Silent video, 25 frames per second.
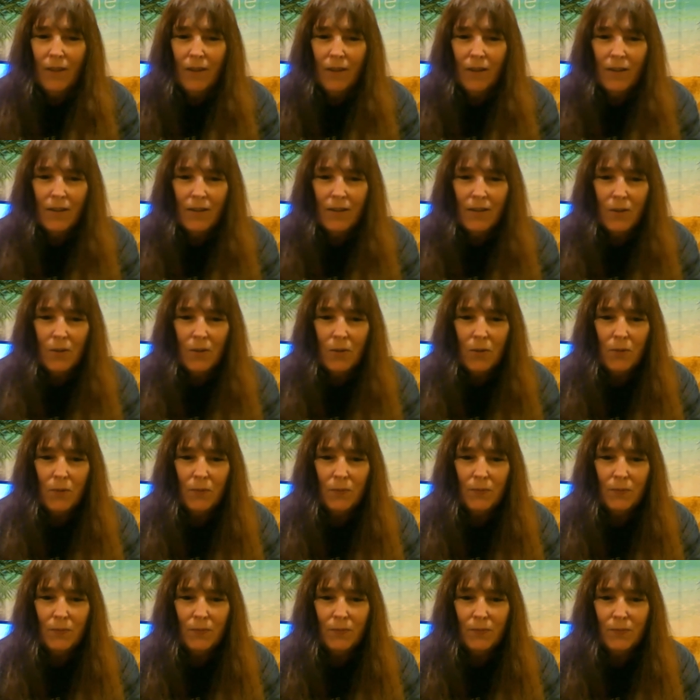So
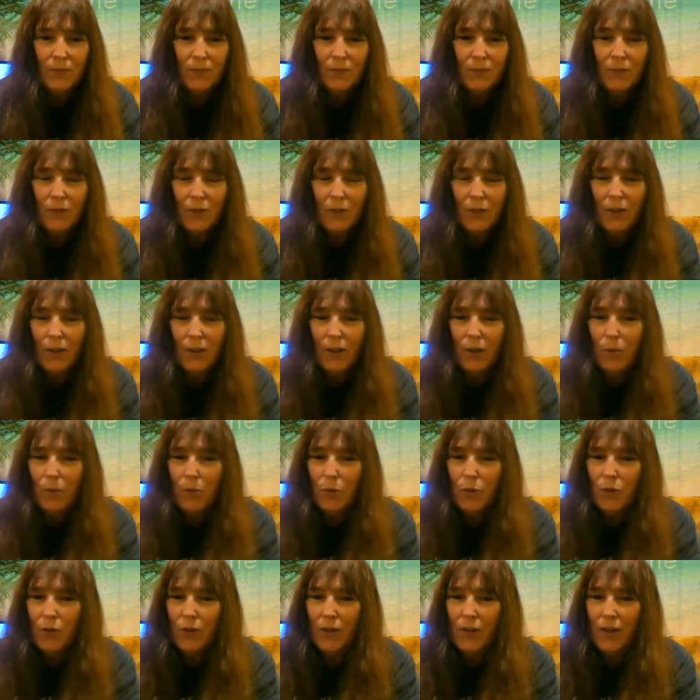the
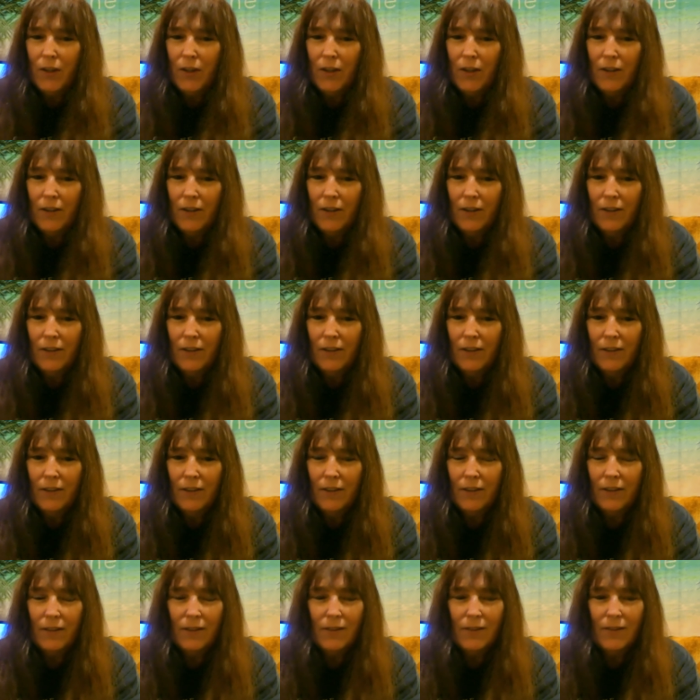airport there
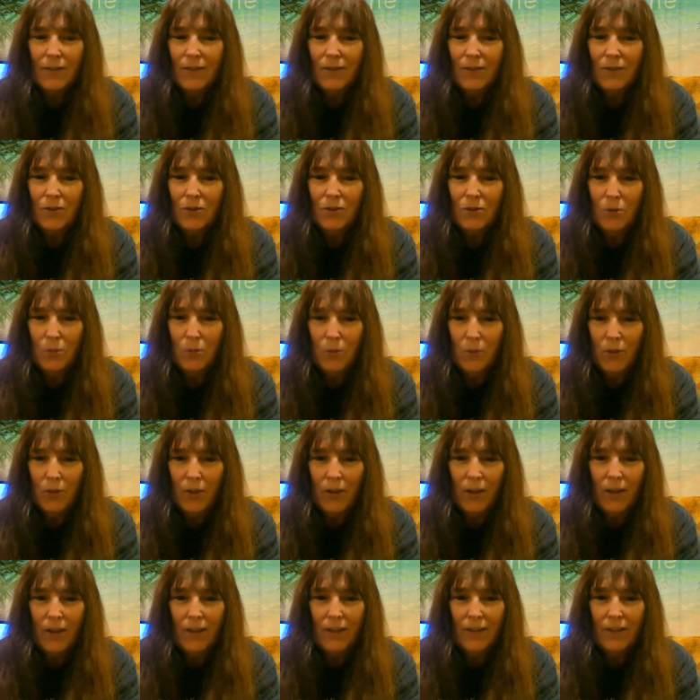is super
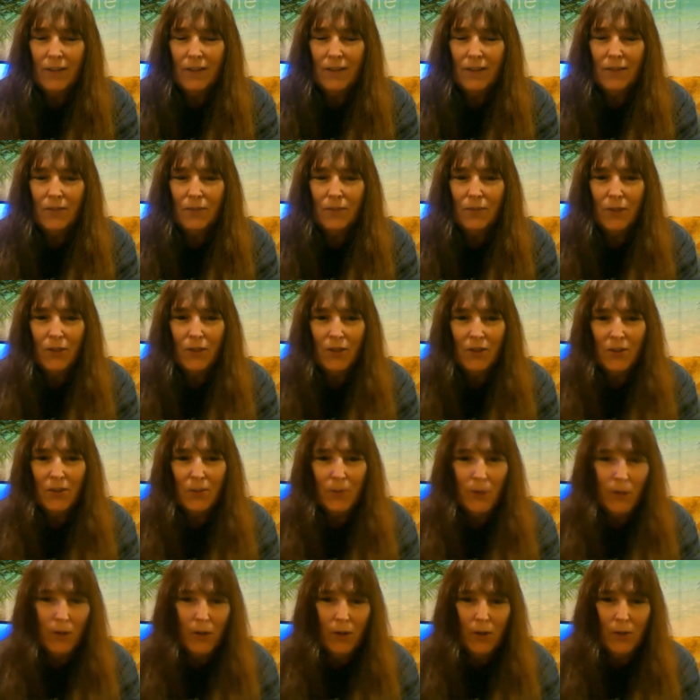nice. It's very
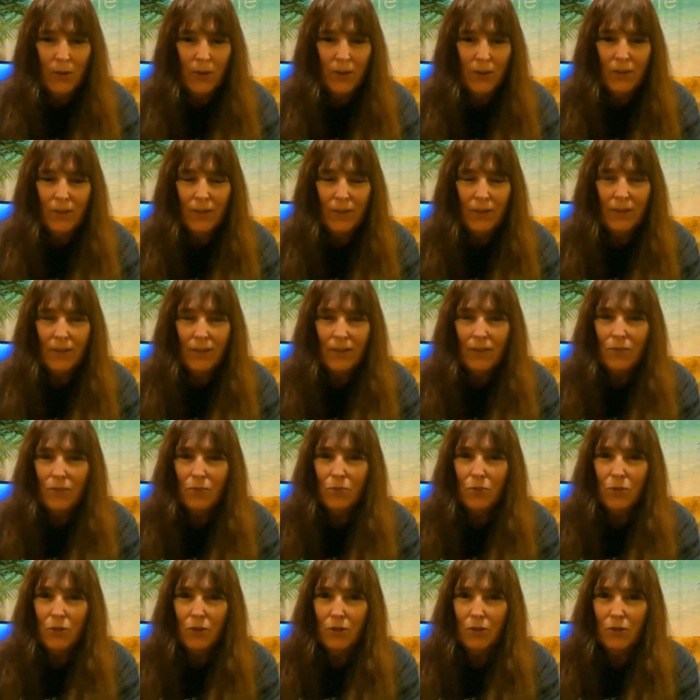small, but it's just
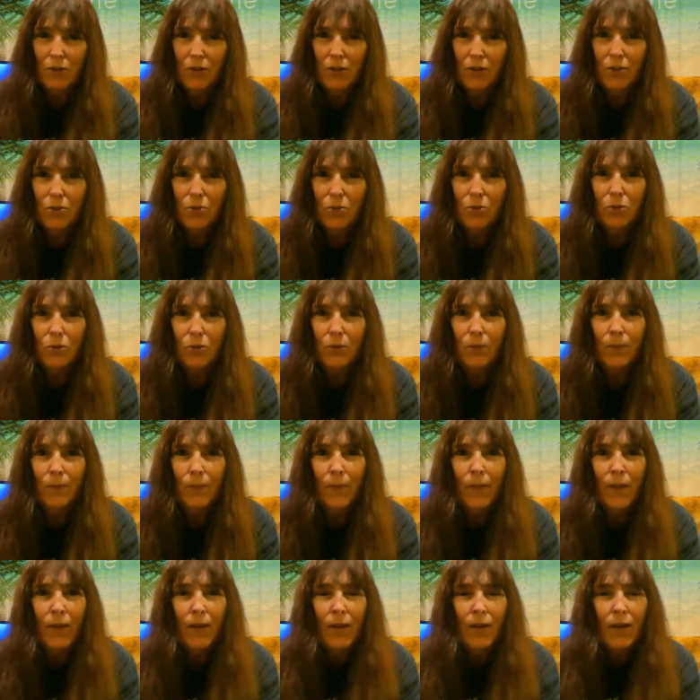really, really cool.
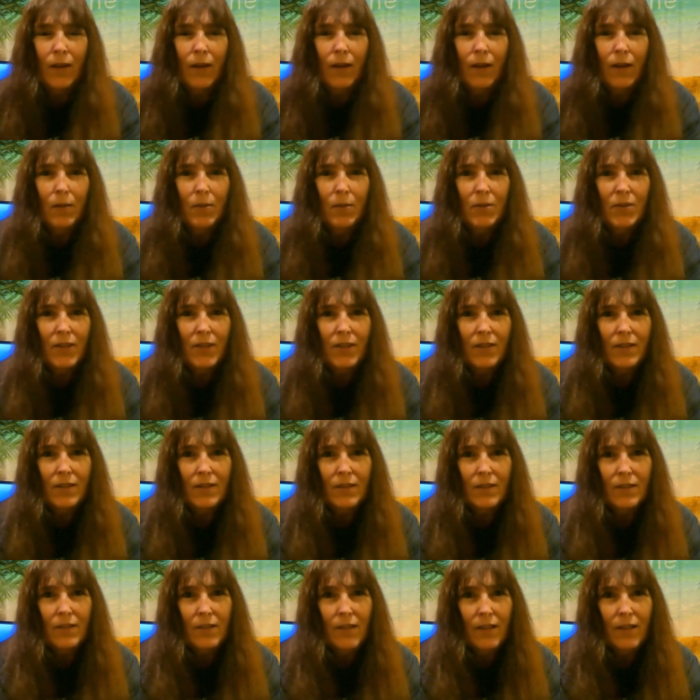Uh, besides
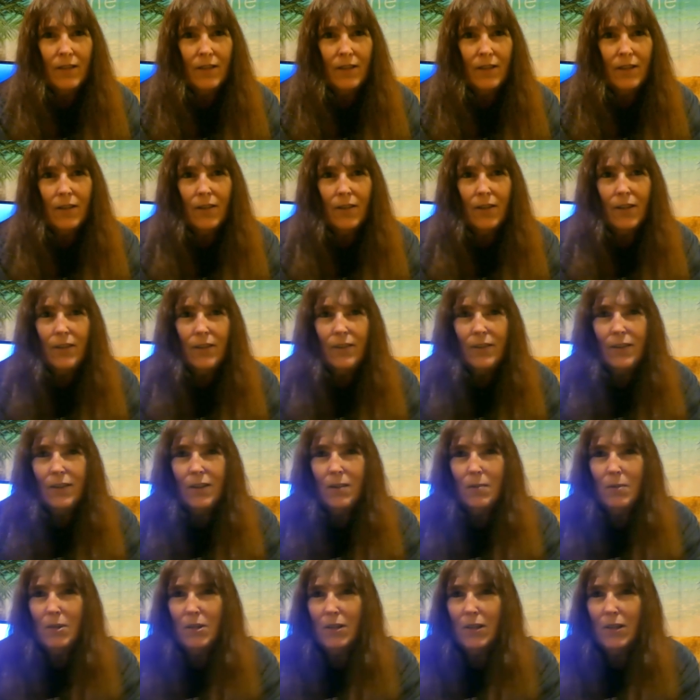the Alaska Airlines that
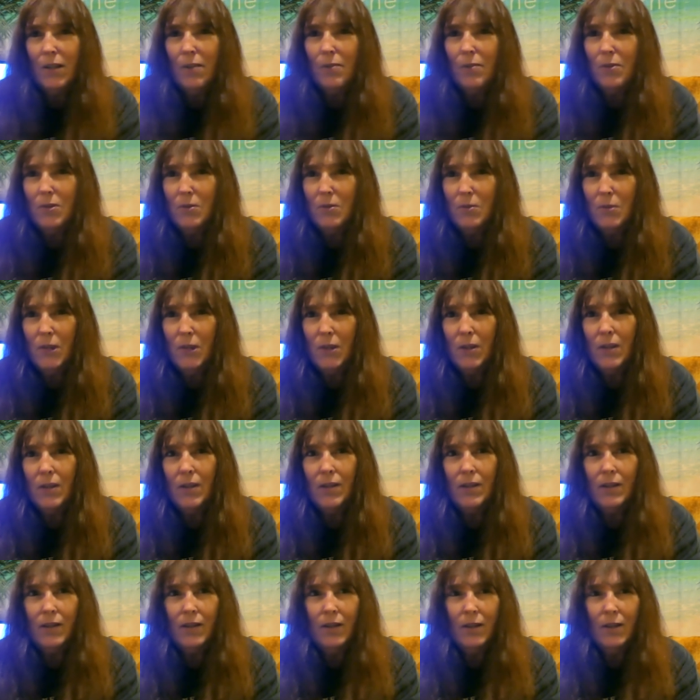come in and out with the big
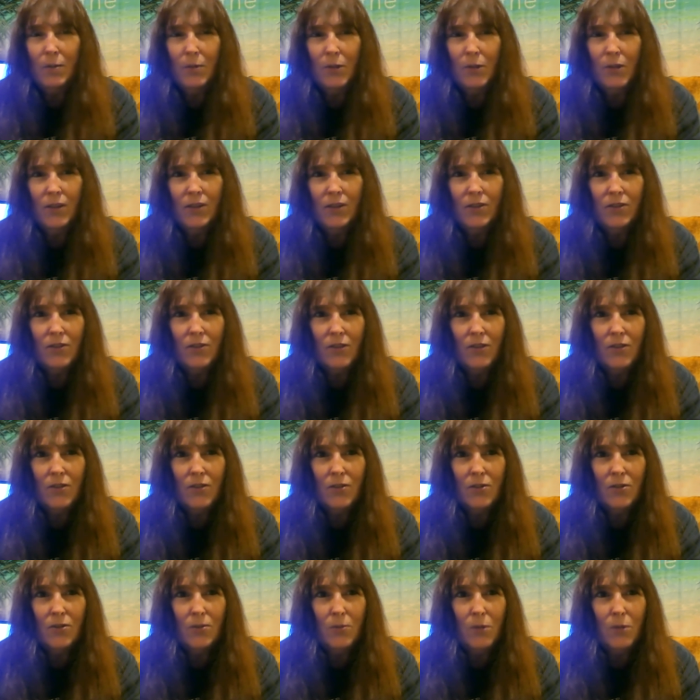airplanes, there's also
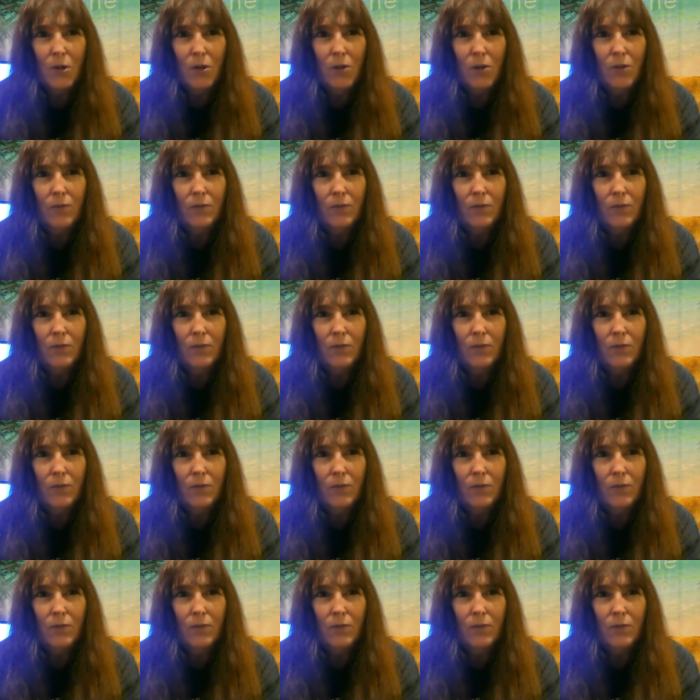small